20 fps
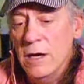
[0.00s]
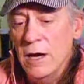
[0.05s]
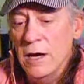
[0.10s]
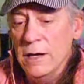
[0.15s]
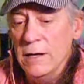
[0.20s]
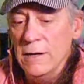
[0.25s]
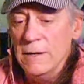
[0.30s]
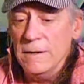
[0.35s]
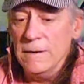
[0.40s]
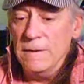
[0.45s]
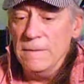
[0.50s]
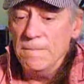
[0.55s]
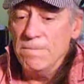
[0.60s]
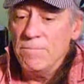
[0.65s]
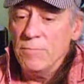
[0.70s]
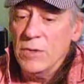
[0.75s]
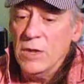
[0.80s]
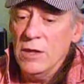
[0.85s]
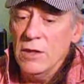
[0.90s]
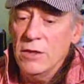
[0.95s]

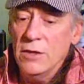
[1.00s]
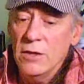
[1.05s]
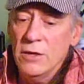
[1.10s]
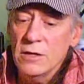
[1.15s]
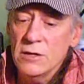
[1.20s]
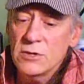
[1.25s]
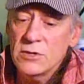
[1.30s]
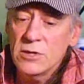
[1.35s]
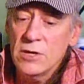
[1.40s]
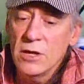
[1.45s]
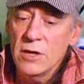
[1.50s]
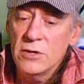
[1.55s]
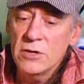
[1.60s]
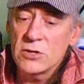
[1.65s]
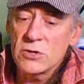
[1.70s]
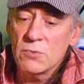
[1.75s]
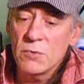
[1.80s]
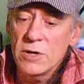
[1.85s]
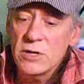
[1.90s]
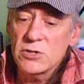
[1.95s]

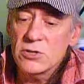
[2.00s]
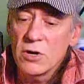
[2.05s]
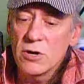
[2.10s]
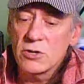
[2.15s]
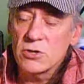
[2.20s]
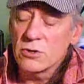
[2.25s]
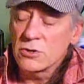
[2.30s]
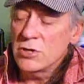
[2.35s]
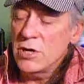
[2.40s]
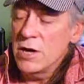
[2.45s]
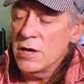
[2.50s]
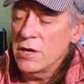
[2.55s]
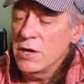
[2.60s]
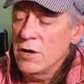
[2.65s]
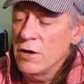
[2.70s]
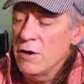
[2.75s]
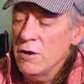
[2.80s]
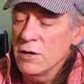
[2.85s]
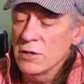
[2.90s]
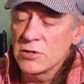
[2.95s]
This research will take
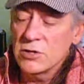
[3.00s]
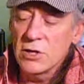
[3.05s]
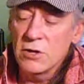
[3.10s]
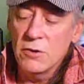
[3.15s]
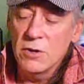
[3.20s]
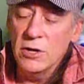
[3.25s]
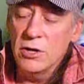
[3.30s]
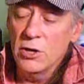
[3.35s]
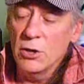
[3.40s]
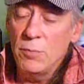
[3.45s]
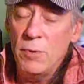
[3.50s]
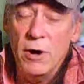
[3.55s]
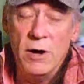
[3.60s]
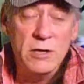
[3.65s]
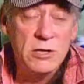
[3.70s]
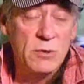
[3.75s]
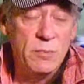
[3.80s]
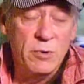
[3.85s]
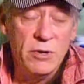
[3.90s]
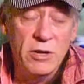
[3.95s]
you also into the
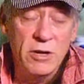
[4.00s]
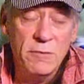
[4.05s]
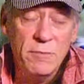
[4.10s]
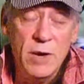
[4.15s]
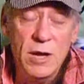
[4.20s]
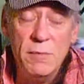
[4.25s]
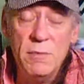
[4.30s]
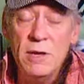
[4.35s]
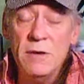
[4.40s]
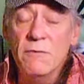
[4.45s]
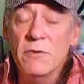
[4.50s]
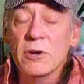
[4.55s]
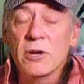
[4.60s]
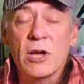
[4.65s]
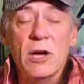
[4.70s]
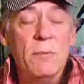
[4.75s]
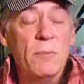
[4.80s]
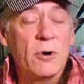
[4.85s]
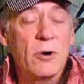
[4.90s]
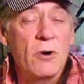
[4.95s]
possibility of maybe even
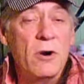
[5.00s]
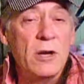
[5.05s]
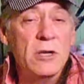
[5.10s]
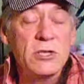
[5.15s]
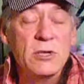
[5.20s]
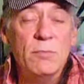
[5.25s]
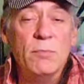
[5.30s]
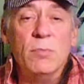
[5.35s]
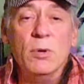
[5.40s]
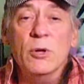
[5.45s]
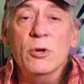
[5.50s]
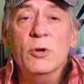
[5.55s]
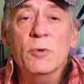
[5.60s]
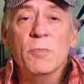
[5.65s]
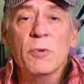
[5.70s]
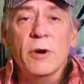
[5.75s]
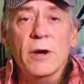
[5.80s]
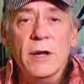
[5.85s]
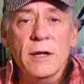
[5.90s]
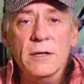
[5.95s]
come across some
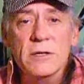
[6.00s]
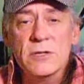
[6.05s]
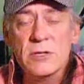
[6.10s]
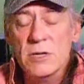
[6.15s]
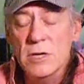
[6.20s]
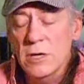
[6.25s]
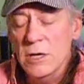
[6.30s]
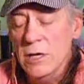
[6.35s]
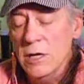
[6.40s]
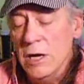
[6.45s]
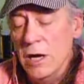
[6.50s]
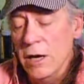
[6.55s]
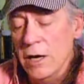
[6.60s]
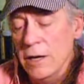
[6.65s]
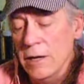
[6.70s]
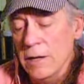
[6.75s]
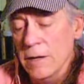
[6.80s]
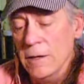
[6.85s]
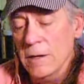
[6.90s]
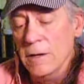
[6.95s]
blueprints.
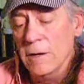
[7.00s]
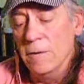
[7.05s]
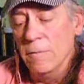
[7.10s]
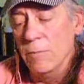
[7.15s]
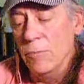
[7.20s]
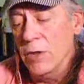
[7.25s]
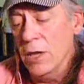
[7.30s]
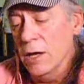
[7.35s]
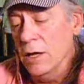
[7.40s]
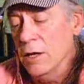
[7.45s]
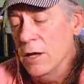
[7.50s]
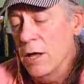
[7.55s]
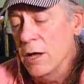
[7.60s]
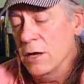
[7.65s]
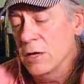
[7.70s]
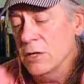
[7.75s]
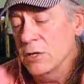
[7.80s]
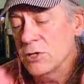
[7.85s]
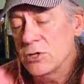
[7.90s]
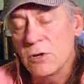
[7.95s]
A
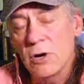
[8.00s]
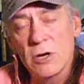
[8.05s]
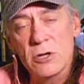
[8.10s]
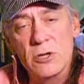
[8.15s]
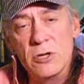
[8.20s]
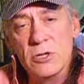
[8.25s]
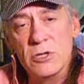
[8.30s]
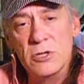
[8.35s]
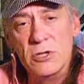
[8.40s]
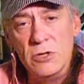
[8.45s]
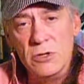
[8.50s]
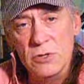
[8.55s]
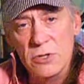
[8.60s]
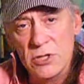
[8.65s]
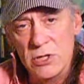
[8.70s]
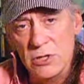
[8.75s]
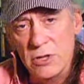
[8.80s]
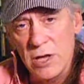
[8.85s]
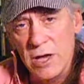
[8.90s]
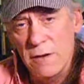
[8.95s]
lot of structures do
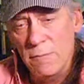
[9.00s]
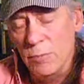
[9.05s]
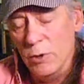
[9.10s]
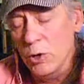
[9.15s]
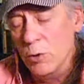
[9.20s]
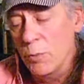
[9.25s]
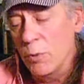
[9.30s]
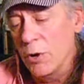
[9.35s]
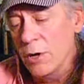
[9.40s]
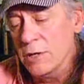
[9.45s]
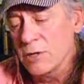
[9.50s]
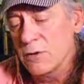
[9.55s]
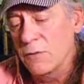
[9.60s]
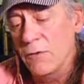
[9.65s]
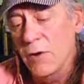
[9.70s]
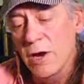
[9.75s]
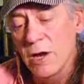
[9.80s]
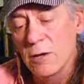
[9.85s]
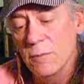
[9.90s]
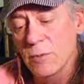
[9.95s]
still have blueprints
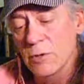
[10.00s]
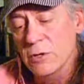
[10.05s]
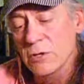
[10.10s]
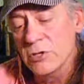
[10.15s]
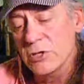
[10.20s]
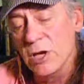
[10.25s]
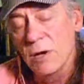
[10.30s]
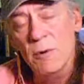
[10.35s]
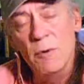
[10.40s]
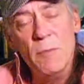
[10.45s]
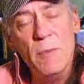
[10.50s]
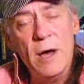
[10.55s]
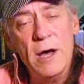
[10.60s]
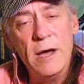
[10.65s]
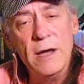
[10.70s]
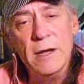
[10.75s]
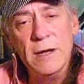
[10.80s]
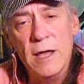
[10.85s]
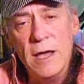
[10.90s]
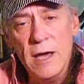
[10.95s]
available. Some of
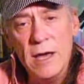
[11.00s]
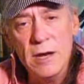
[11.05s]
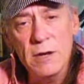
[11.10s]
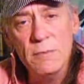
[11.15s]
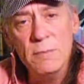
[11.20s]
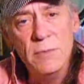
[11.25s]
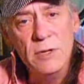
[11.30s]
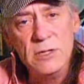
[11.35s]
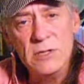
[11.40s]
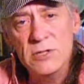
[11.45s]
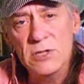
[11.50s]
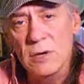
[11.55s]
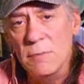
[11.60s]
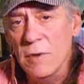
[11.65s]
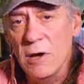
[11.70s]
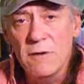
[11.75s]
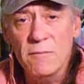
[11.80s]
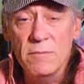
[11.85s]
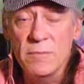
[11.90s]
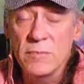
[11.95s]
mine had them and
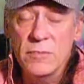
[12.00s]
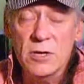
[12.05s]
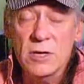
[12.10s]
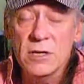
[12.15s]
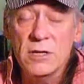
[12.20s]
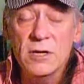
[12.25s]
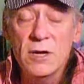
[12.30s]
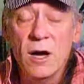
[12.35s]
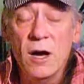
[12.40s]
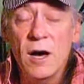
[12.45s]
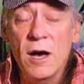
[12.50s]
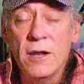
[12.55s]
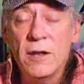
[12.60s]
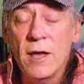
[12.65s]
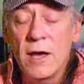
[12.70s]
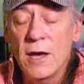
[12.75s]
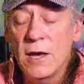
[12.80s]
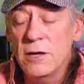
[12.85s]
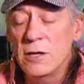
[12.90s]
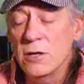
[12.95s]
some of them did not,
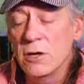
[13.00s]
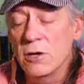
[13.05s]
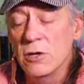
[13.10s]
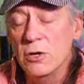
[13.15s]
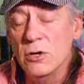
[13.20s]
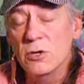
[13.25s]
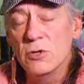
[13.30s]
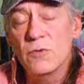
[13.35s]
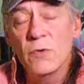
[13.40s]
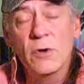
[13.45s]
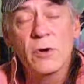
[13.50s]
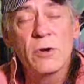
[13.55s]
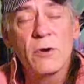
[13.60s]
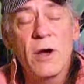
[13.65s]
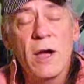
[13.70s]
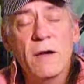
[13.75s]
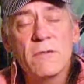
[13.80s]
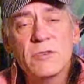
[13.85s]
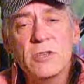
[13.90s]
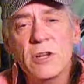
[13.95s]
and I had to use
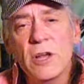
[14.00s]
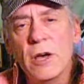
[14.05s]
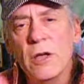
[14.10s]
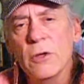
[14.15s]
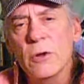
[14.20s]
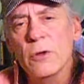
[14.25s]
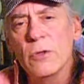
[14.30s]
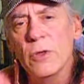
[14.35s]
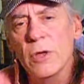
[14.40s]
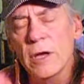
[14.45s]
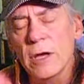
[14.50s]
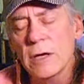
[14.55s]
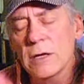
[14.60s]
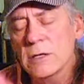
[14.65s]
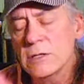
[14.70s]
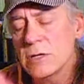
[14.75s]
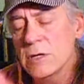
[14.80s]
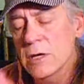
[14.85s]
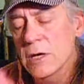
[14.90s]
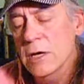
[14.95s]
photographs and other
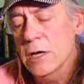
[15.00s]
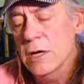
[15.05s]
things.